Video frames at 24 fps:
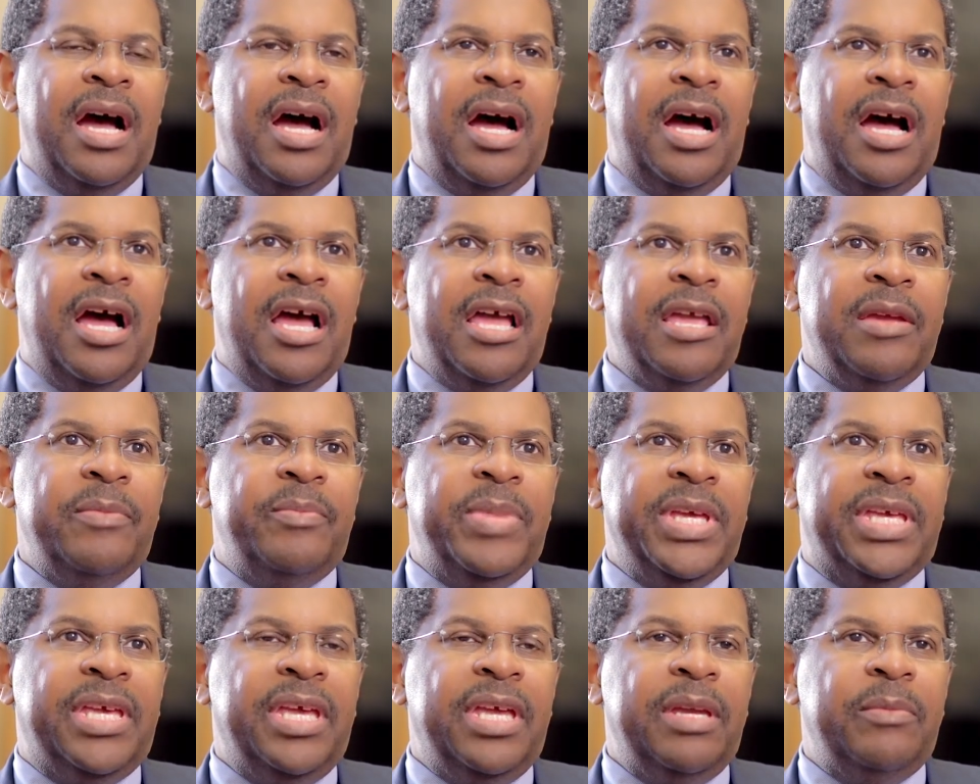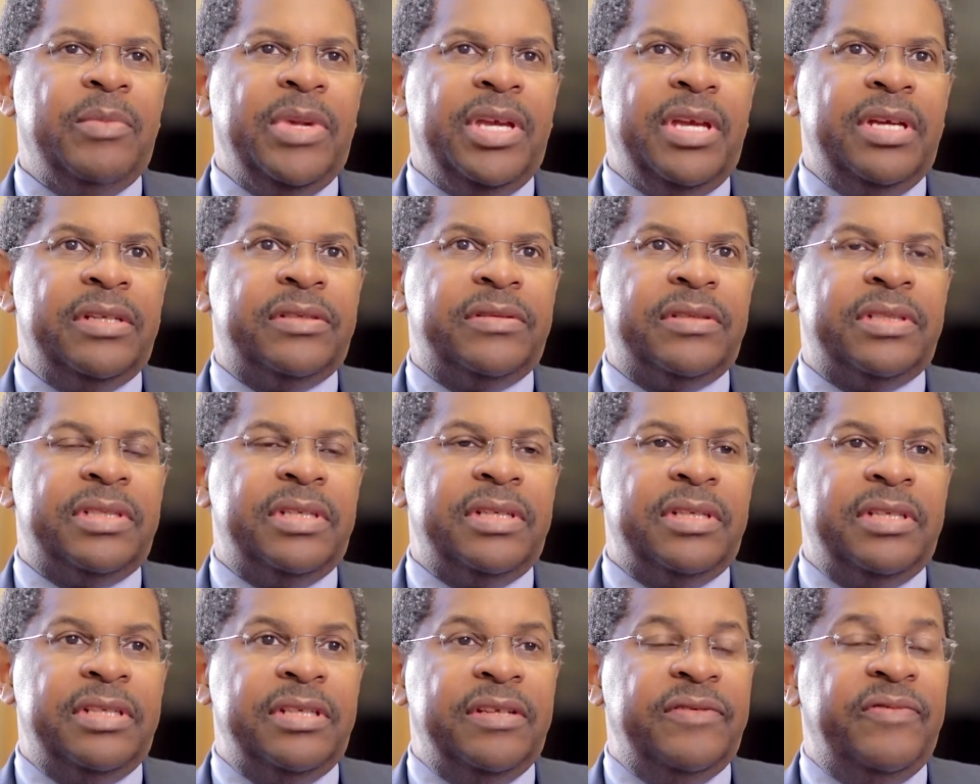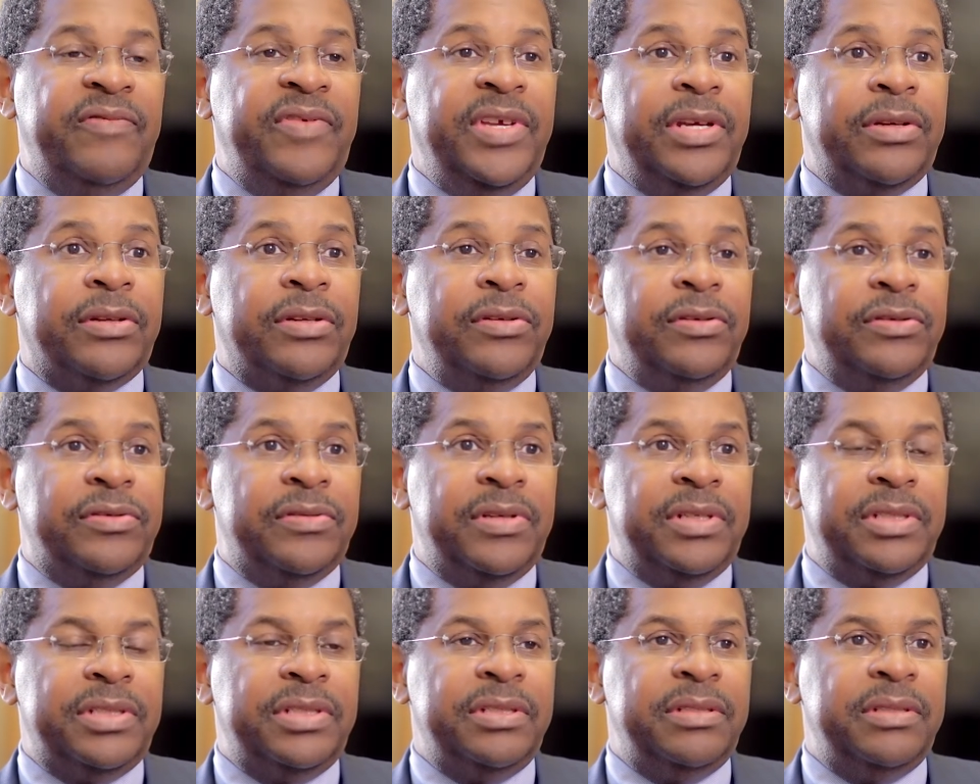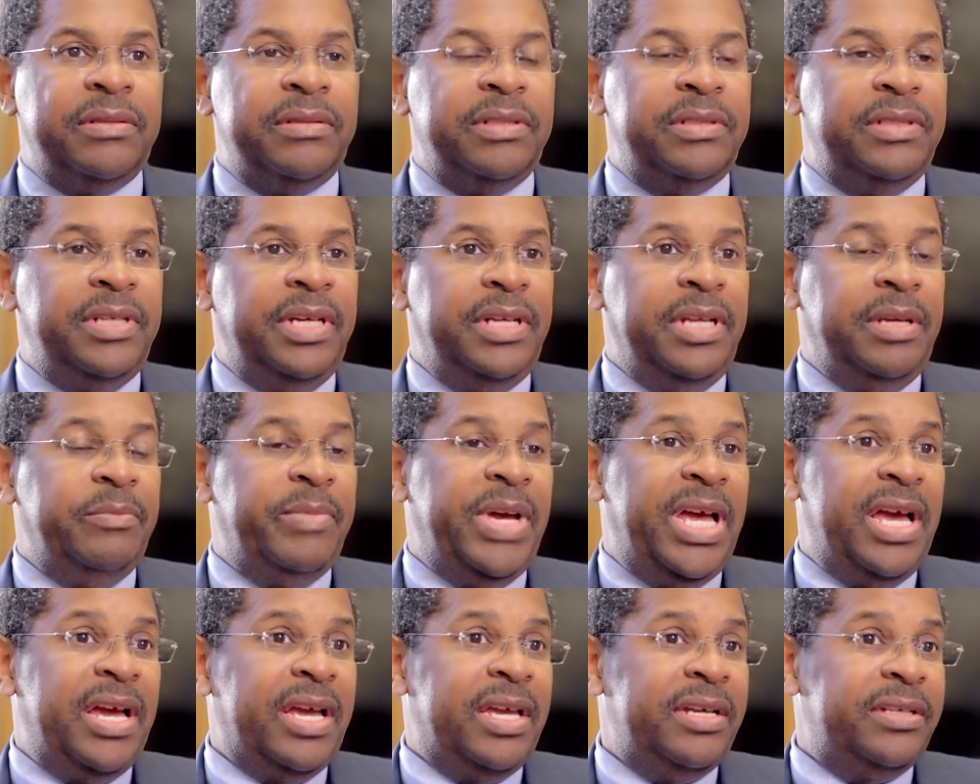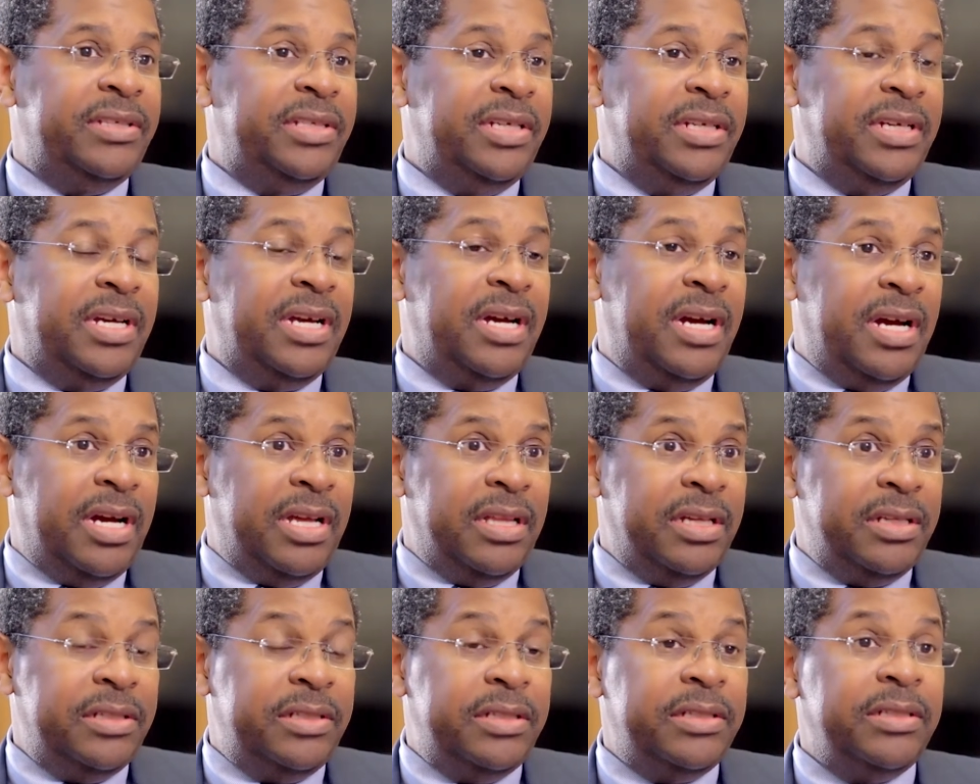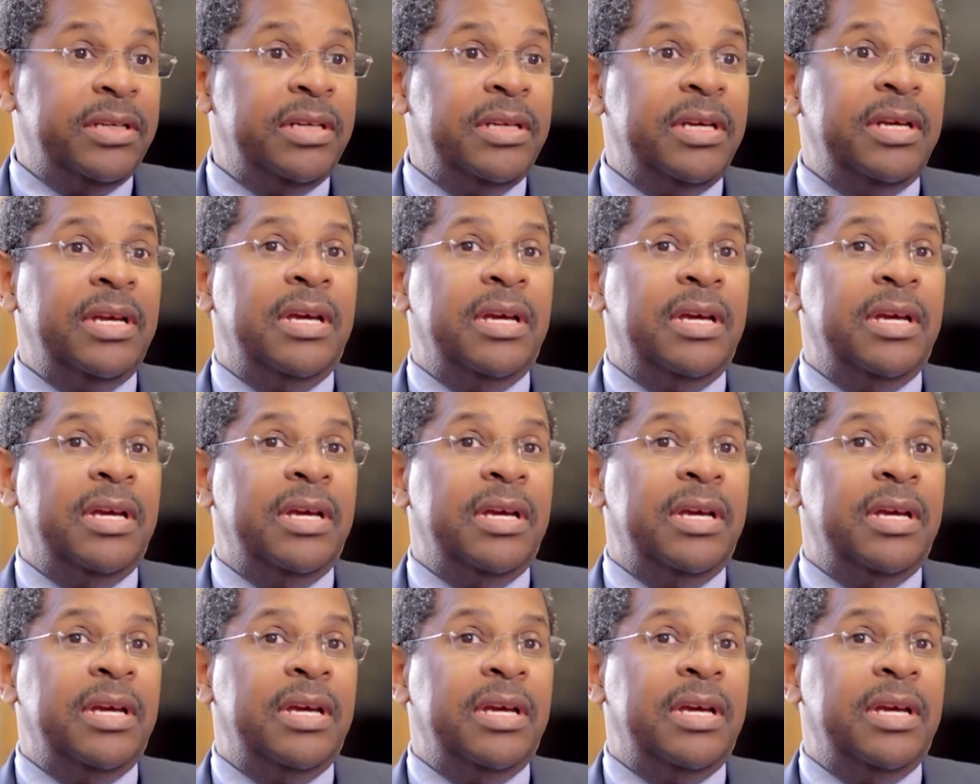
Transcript: I became interested in the field of nutrition dating back into college.